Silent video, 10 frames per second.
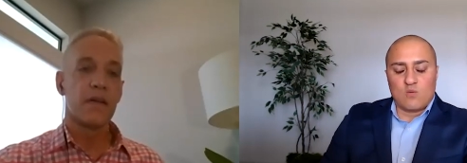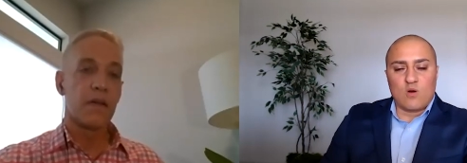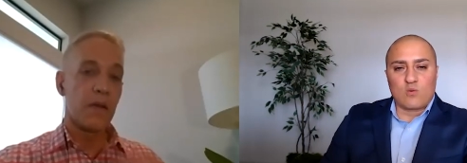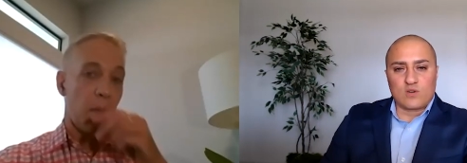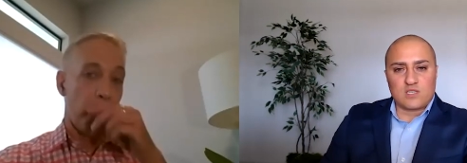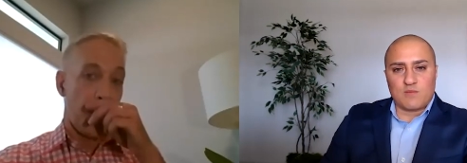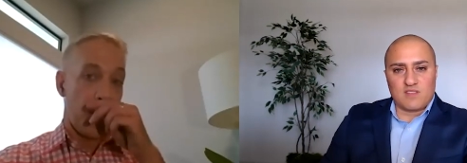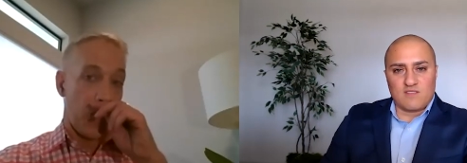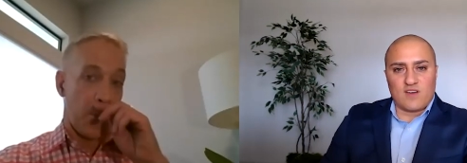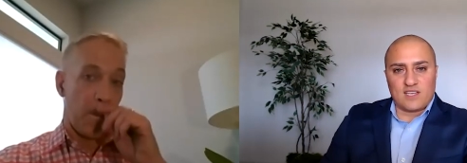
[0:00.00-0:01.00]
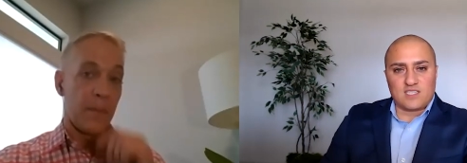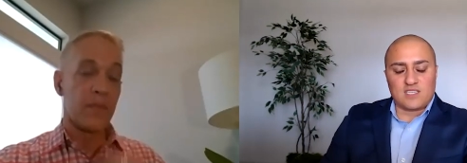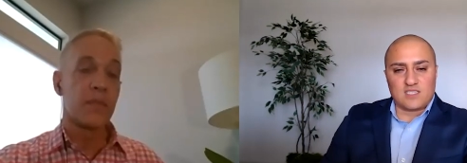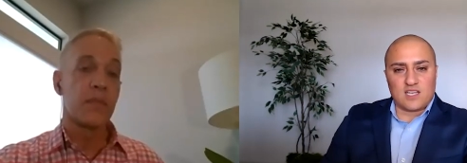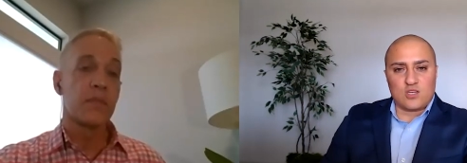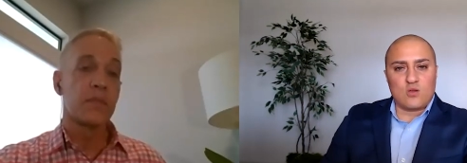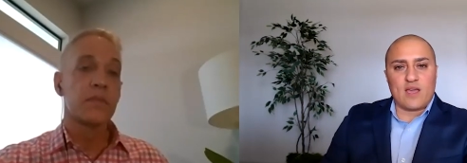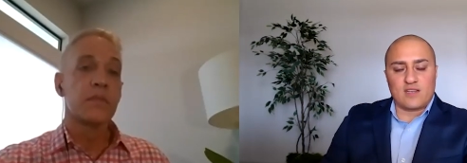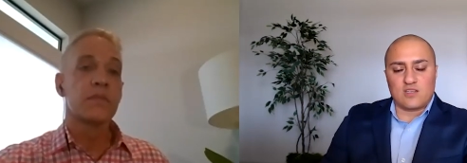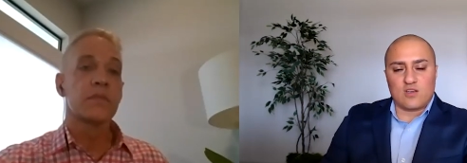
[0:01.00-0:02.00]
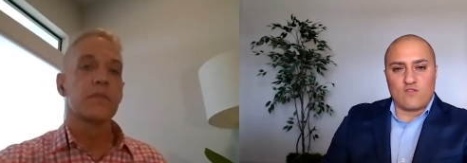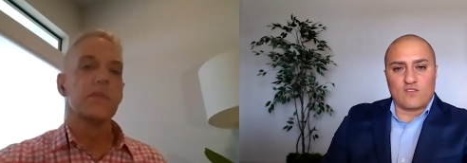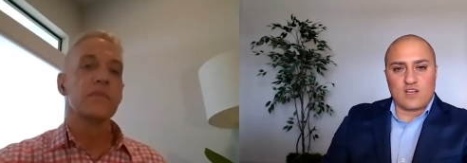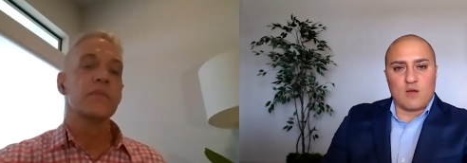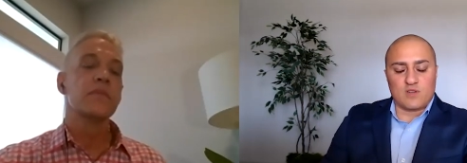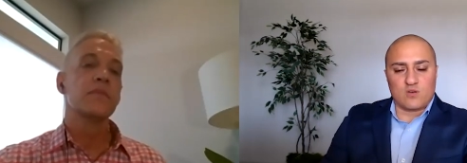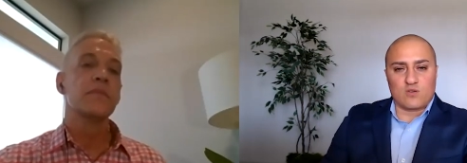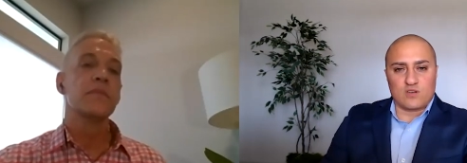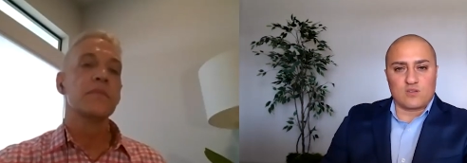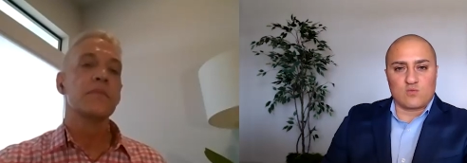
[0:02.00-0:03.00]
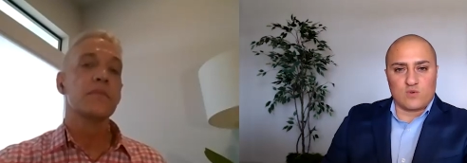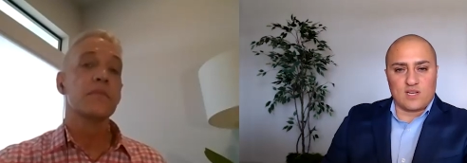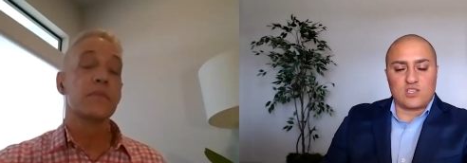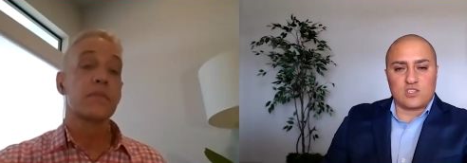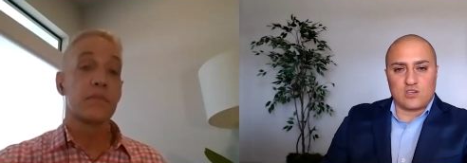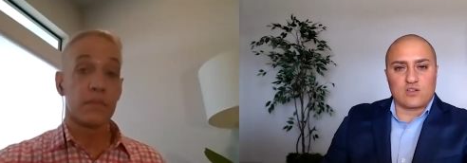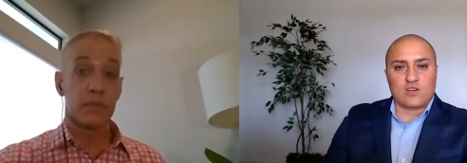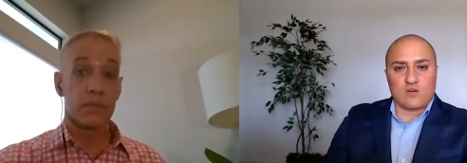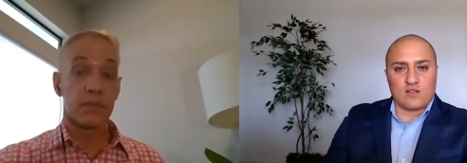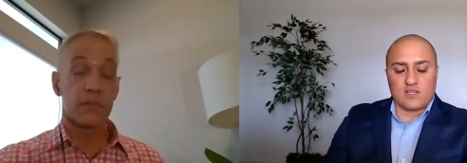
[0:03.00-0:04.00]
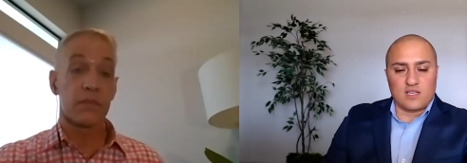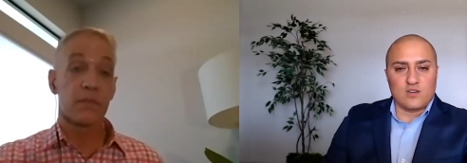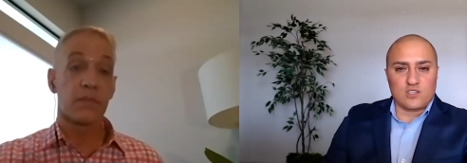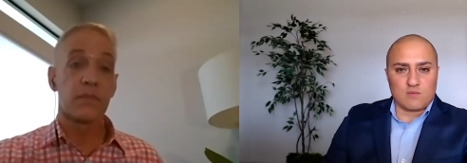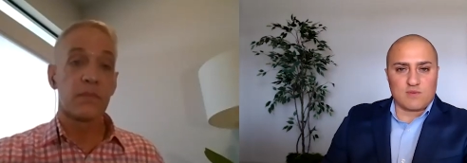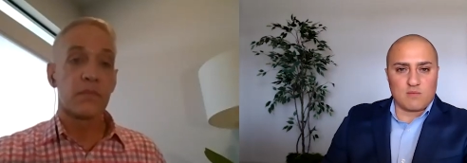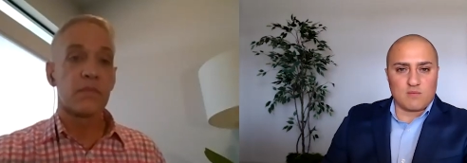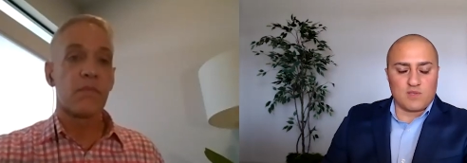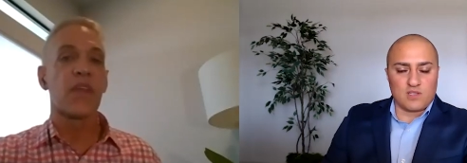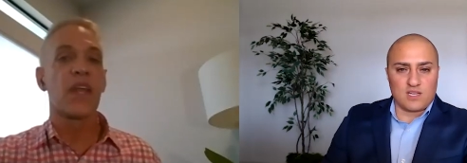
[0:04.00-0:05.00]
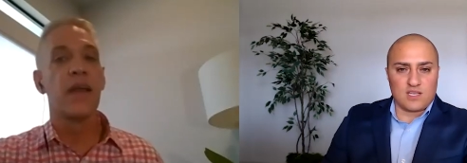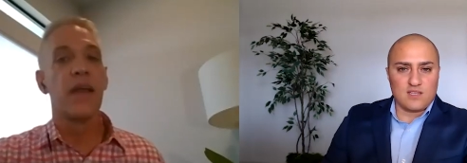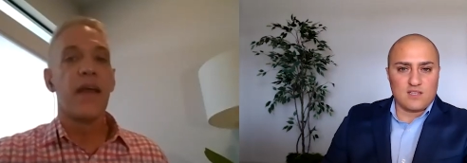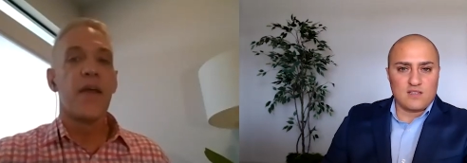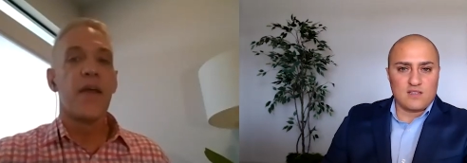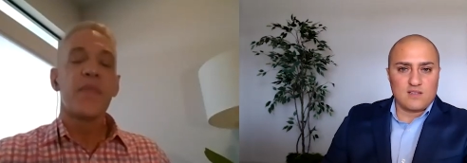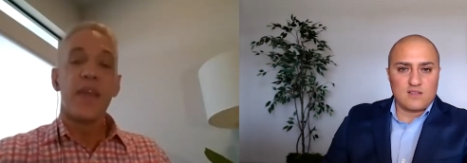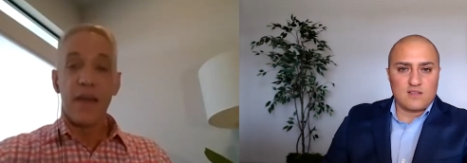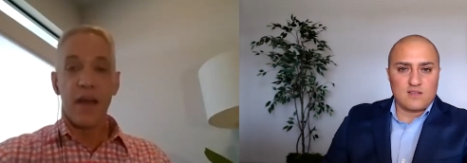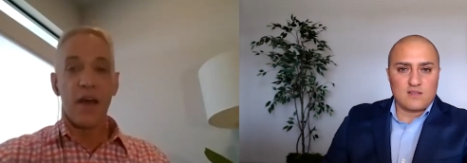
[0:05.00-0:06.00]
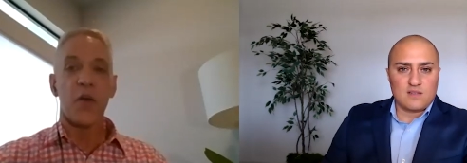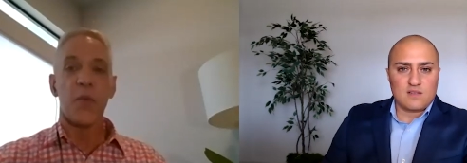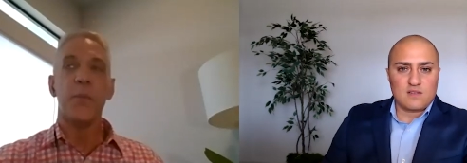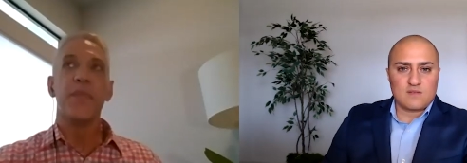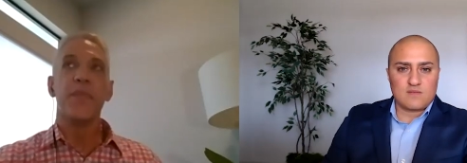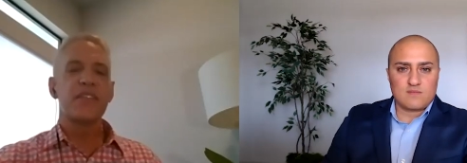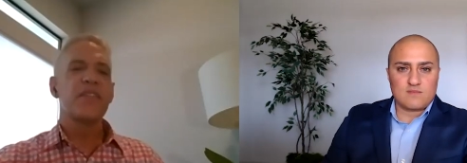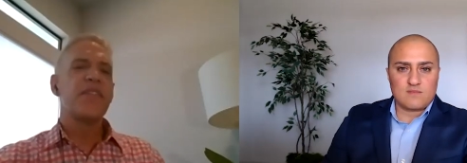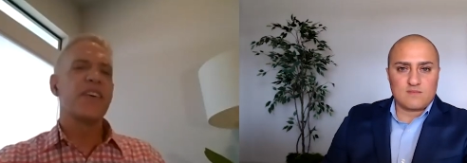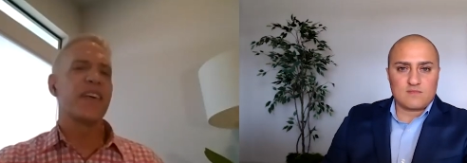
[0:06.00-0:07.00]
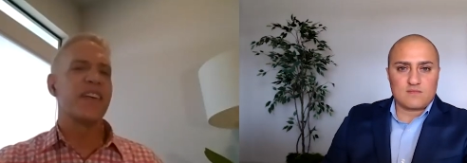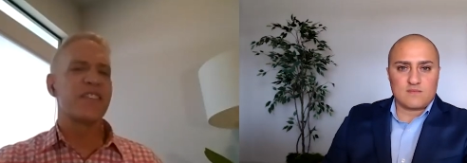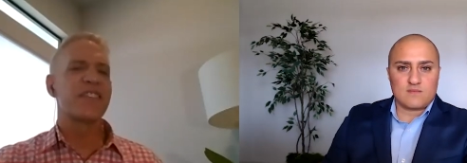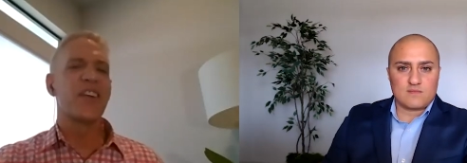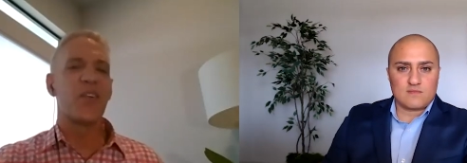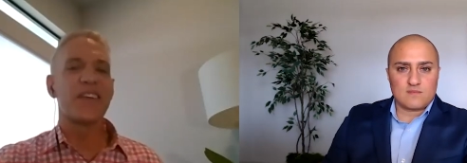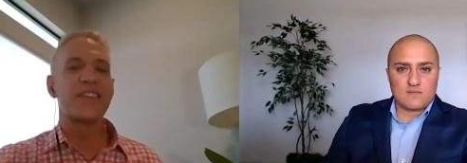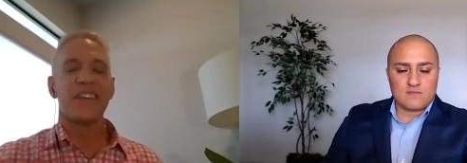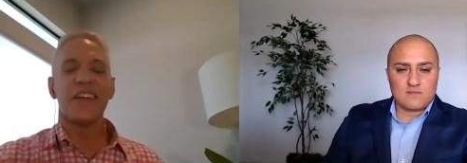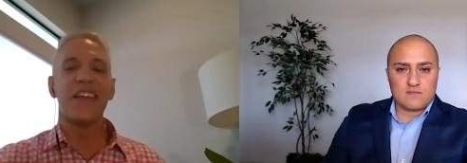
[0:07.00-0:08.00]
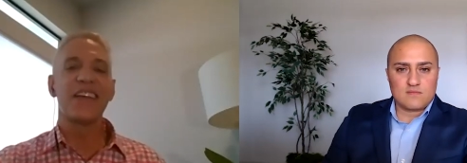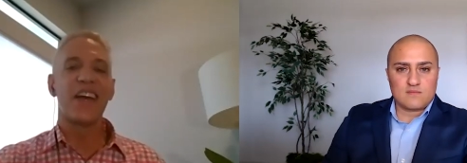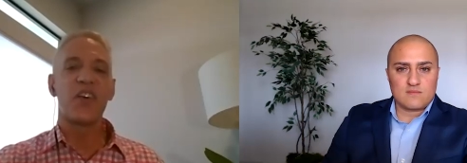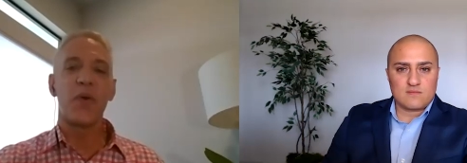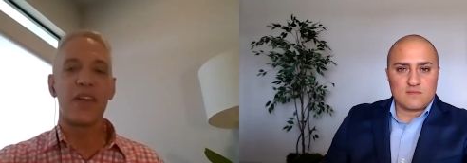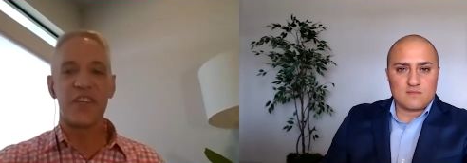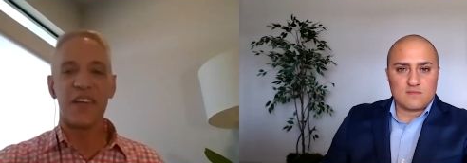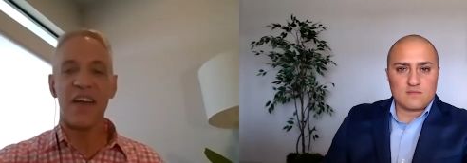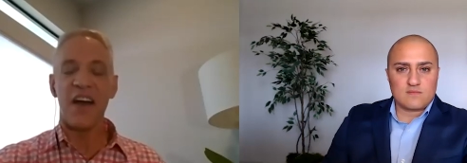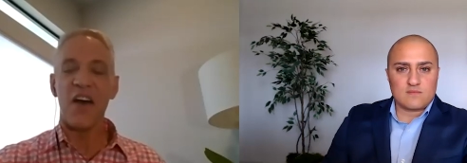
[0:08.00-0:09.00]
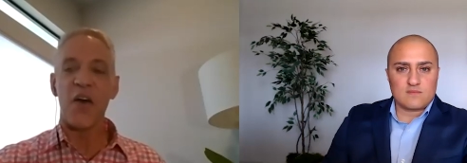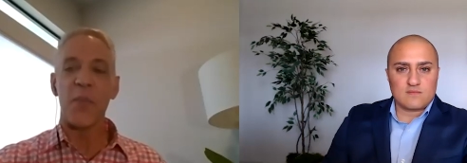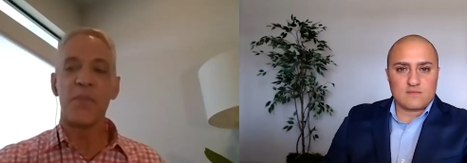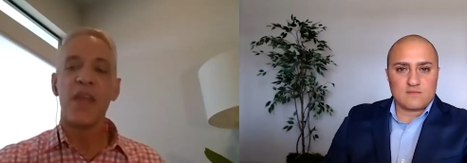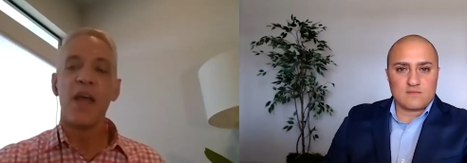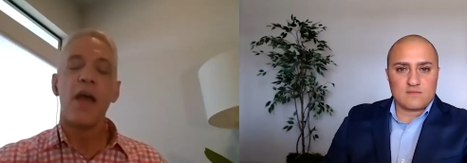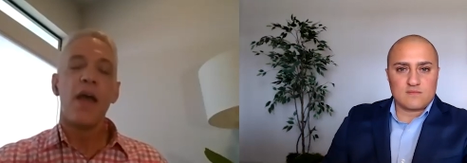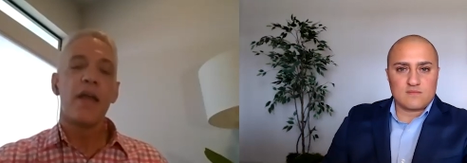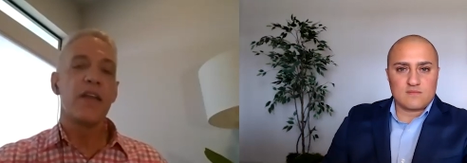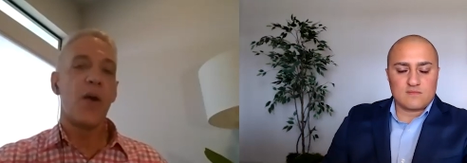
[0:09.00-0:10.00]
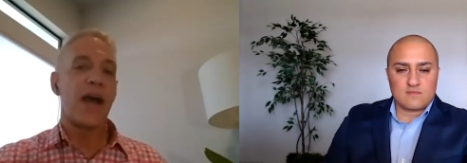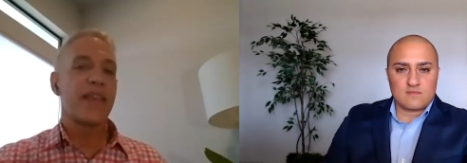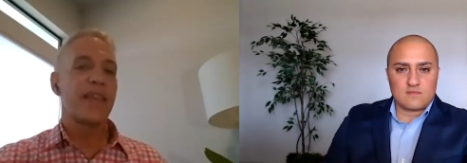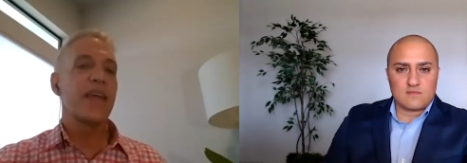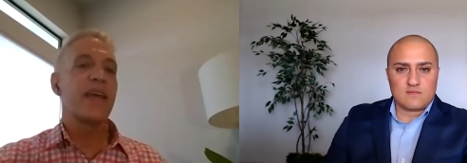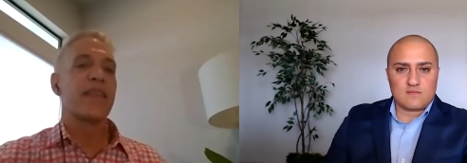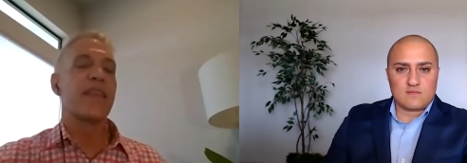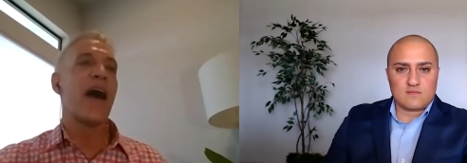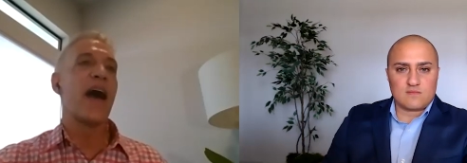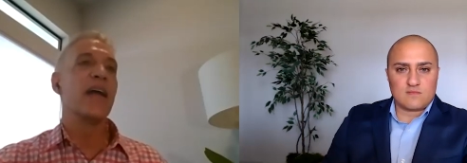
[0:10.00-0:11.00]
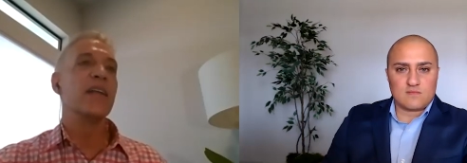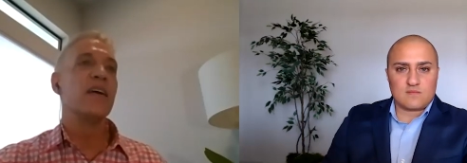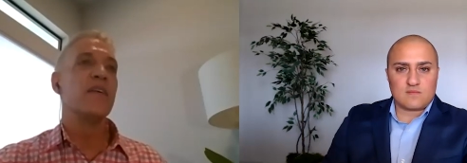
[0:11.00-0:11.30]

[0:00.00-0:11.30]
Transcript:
Speaker 1: What were some of the vices that you had to overcome in order to reach your current leadership capability?
Speaker 2: Um, that's a very interesting question. I like that question. Um, you know, I think that